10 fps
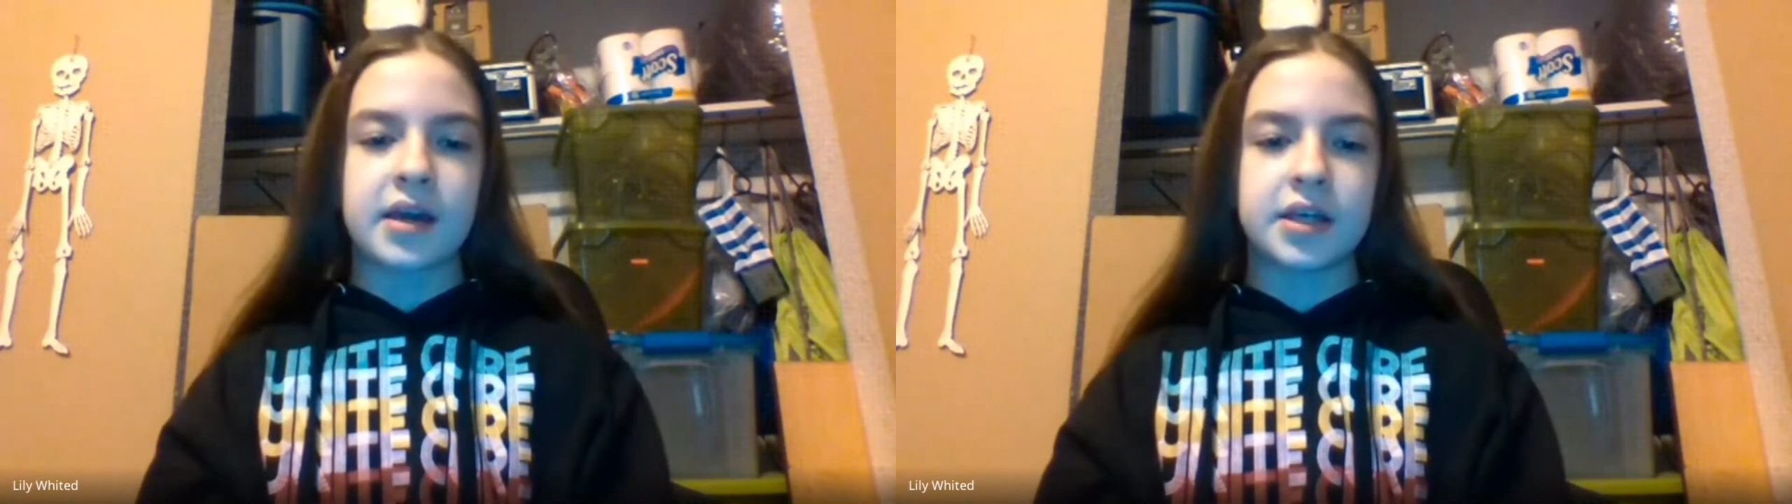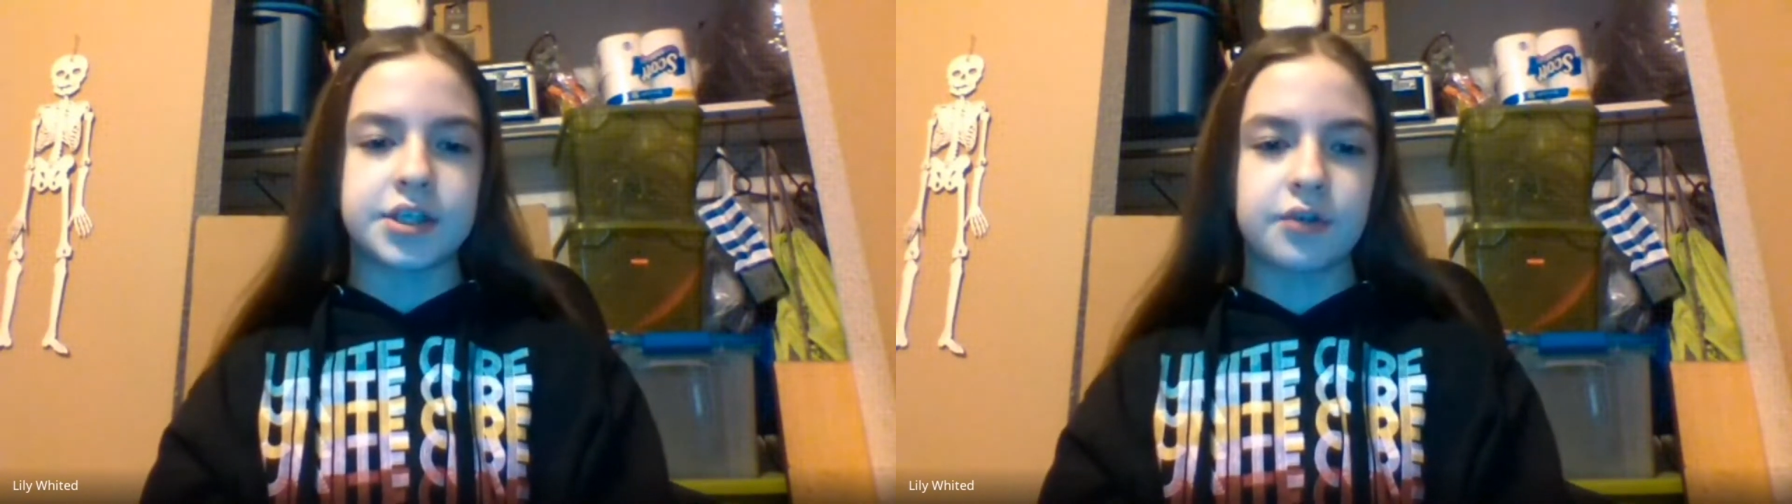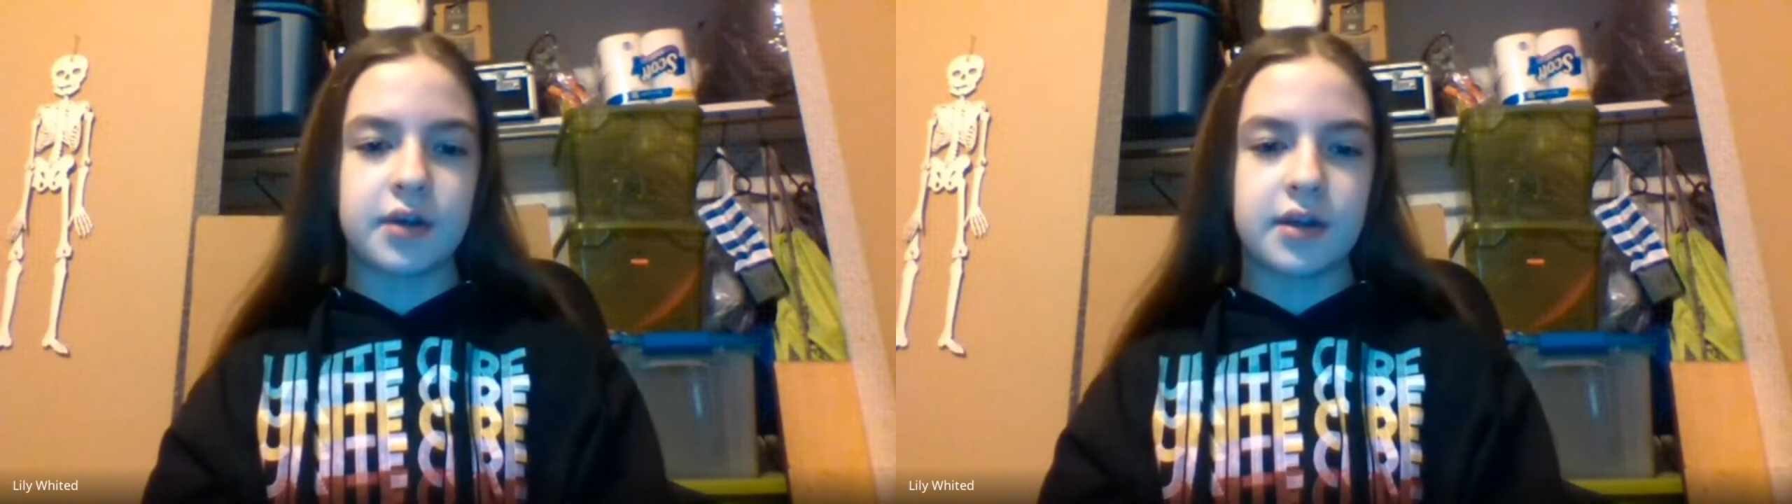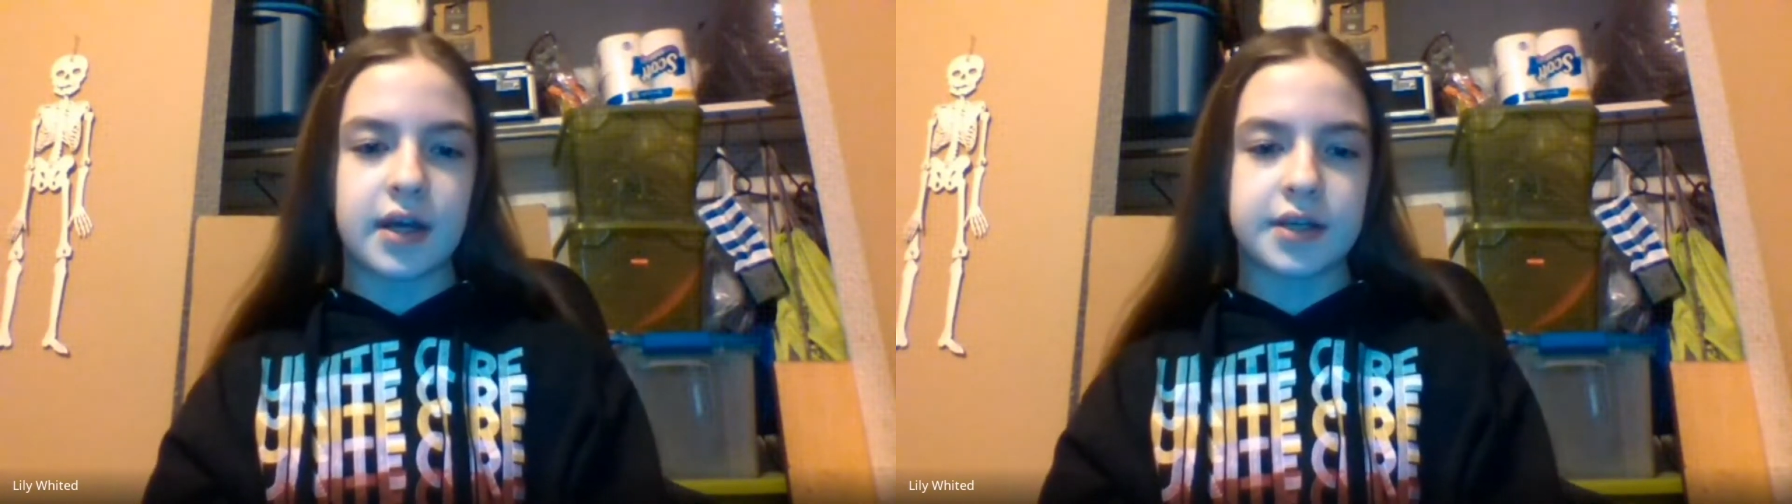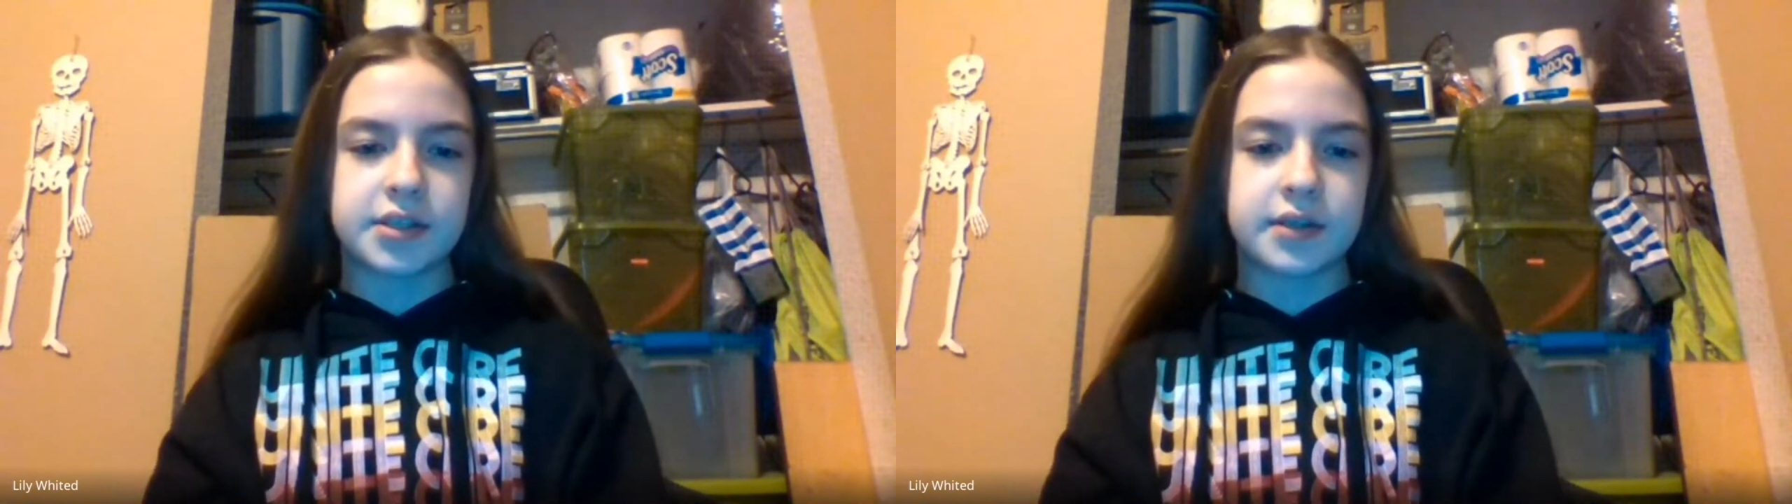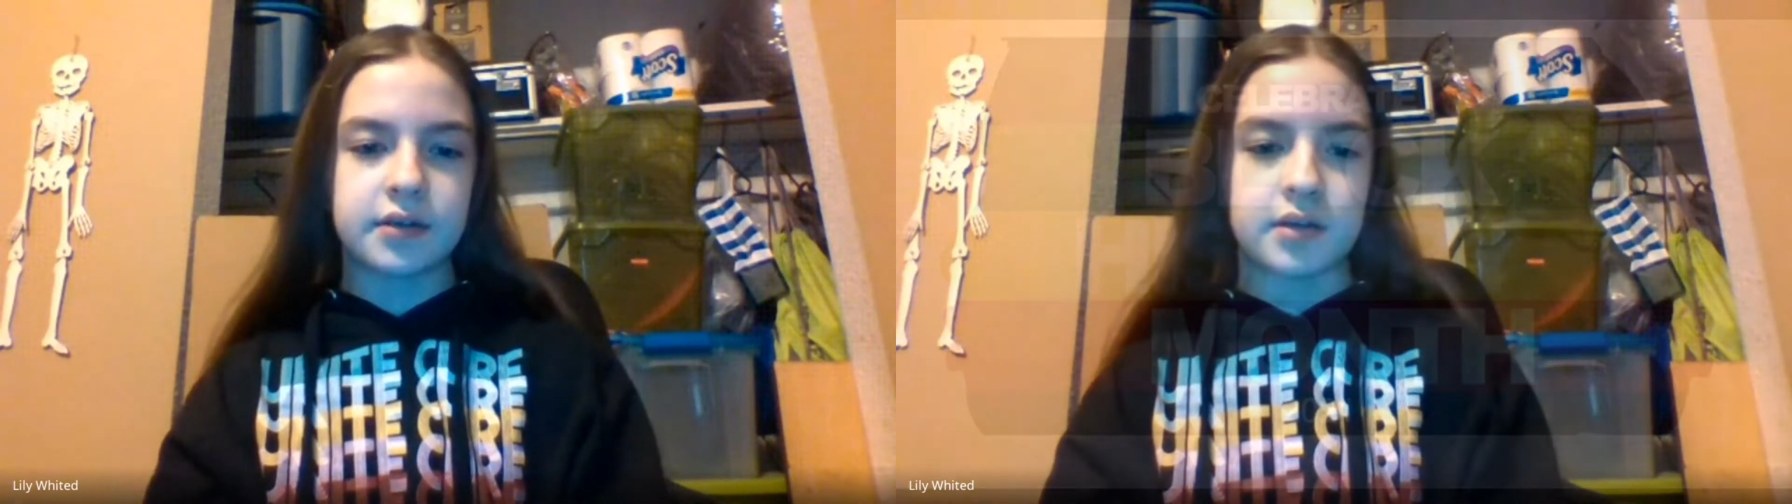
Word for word: History lesson